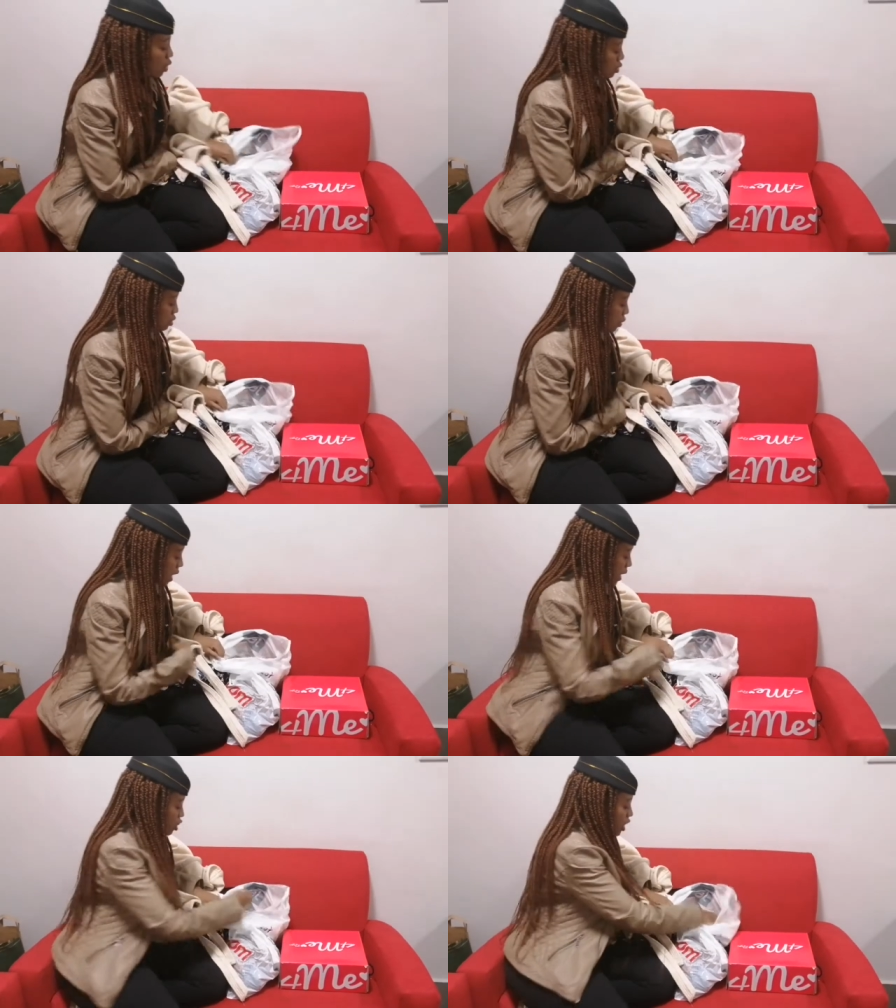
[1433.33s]
Also,
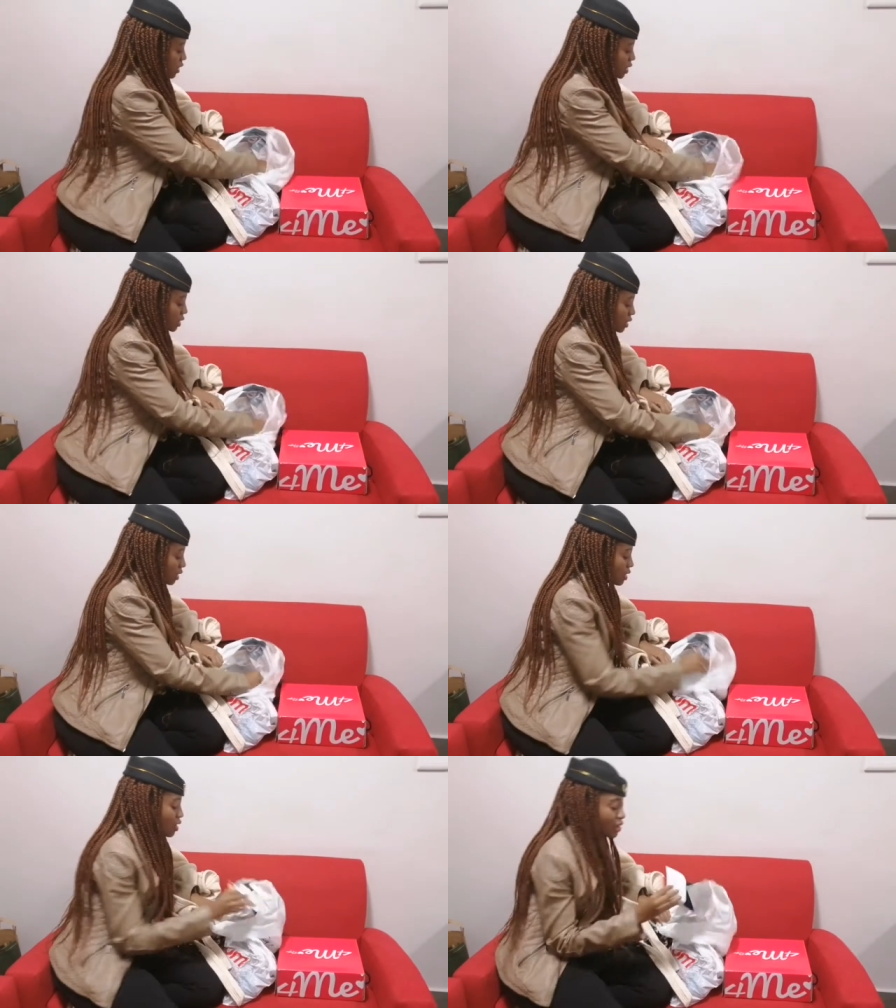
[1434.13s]
I got,
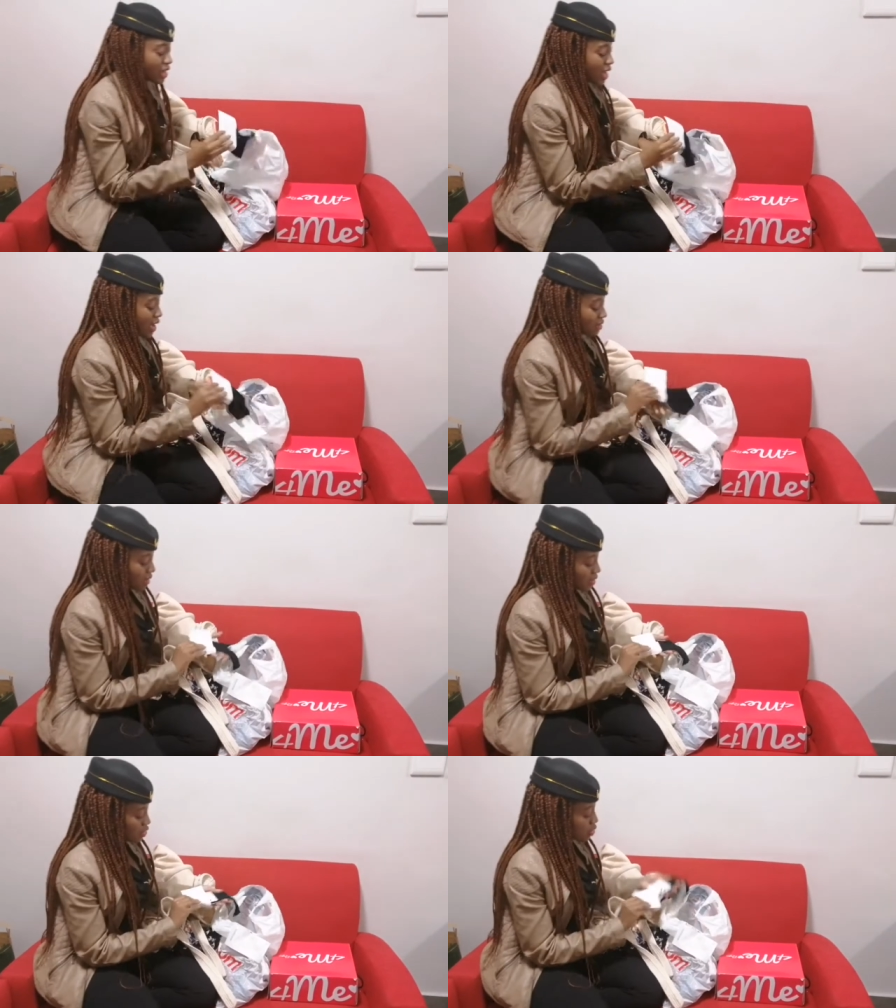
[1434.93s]
okay,
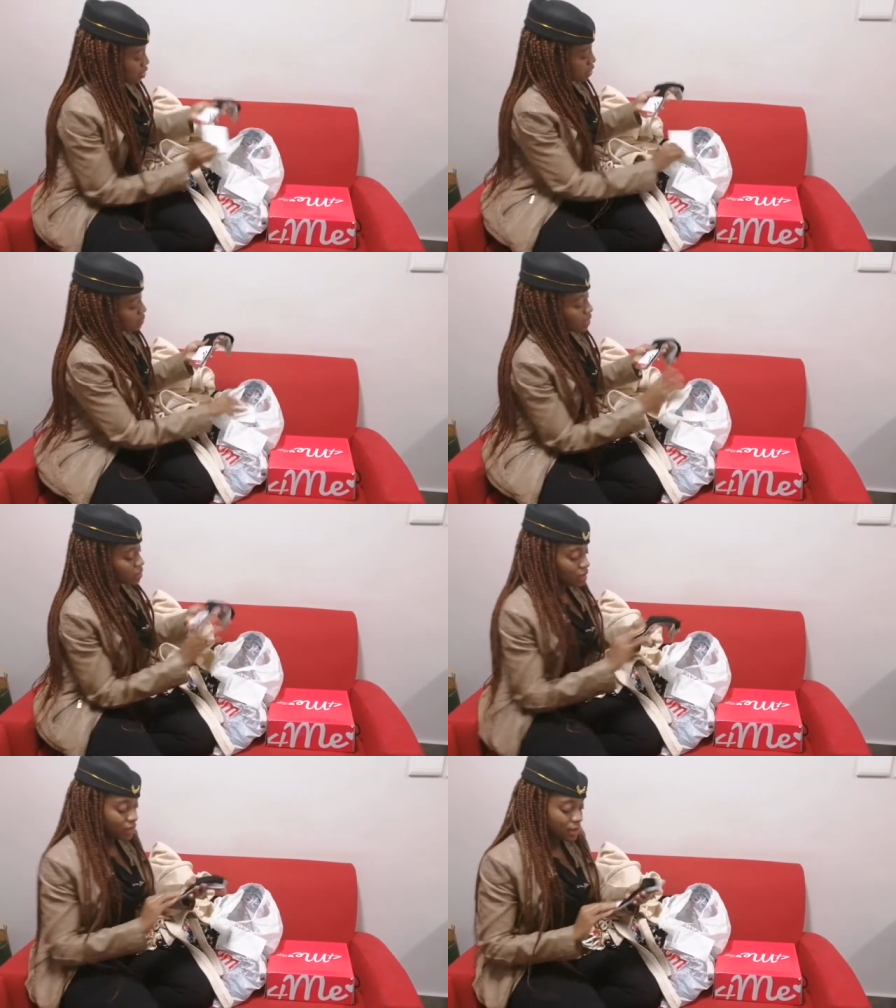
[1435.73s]
I, I just got
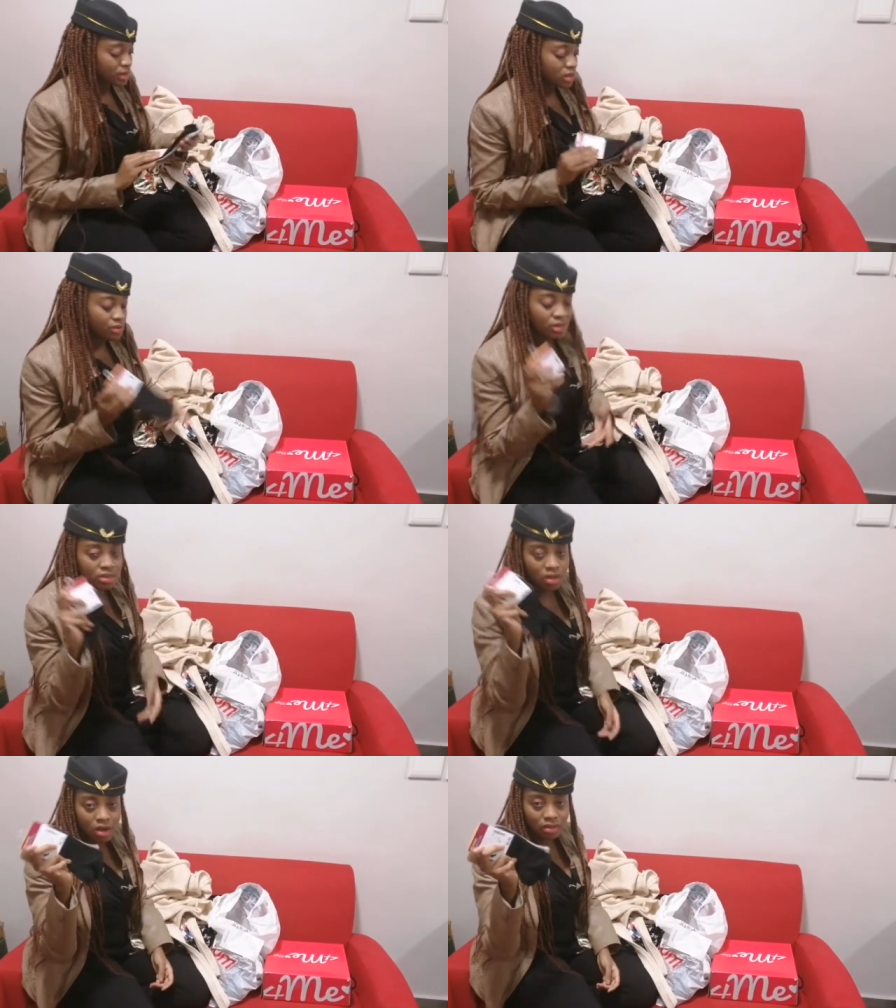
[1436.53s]
myself some
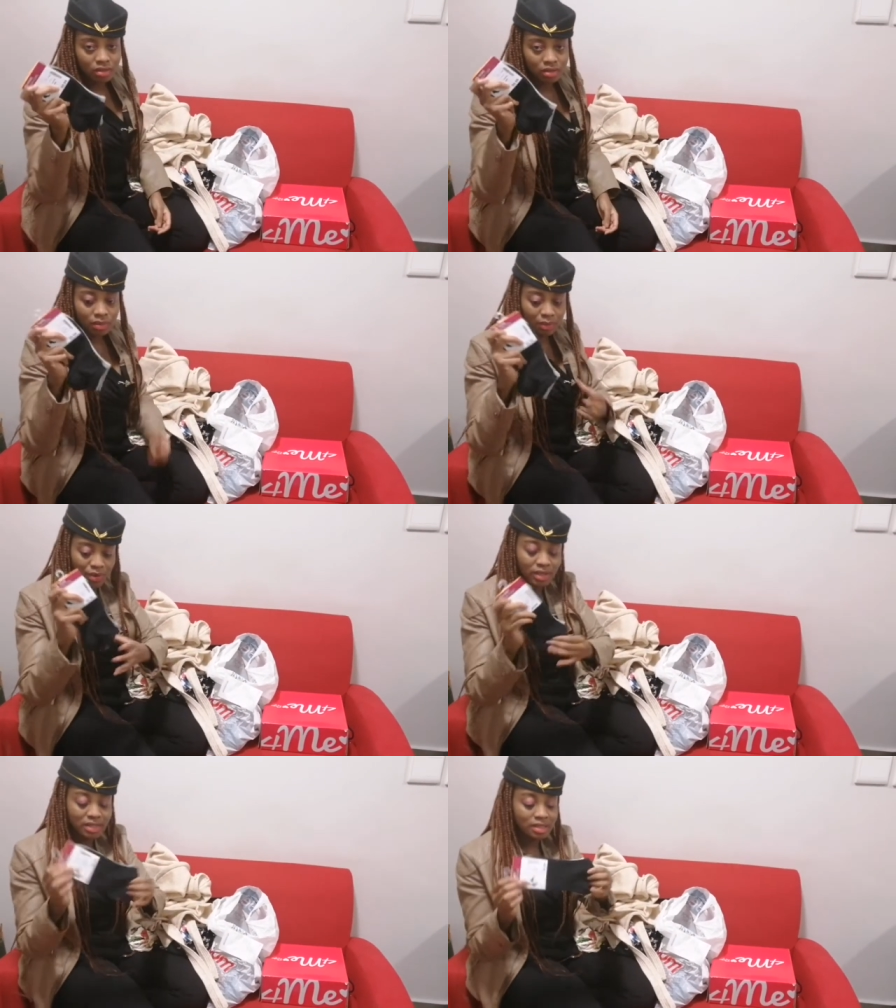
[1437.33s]
secret socks.
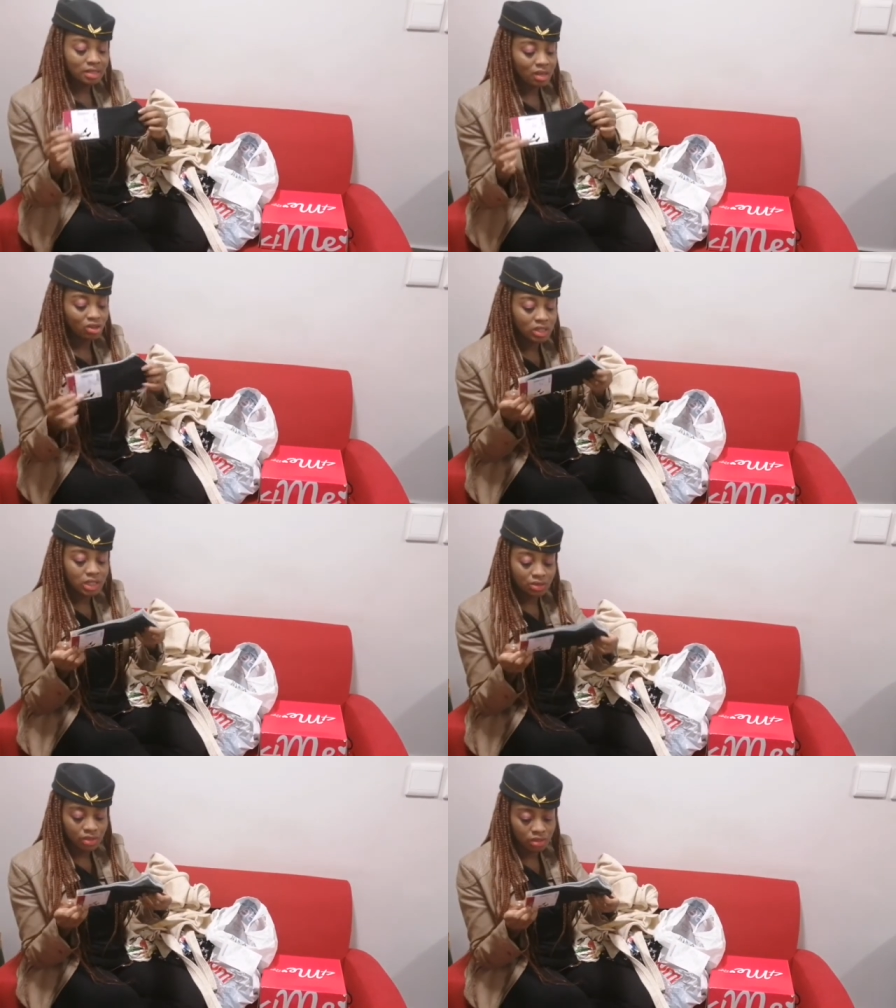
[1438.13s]
Apparently these are not
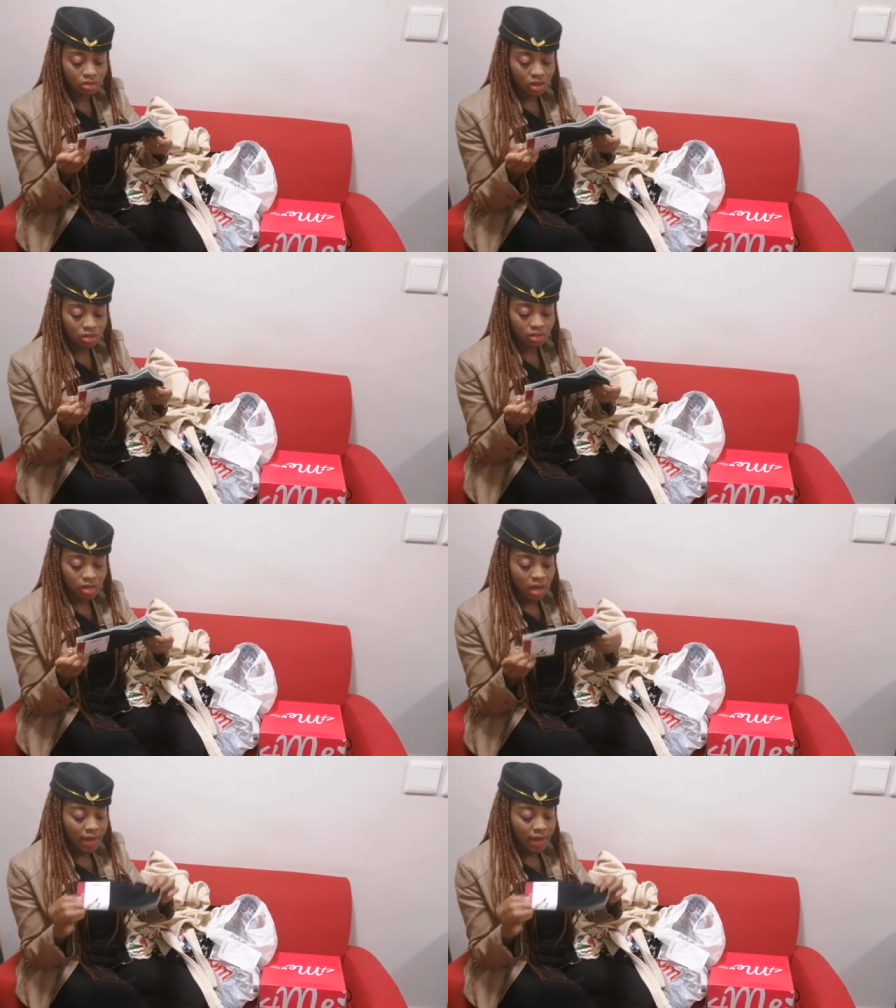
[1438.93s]
secret socks.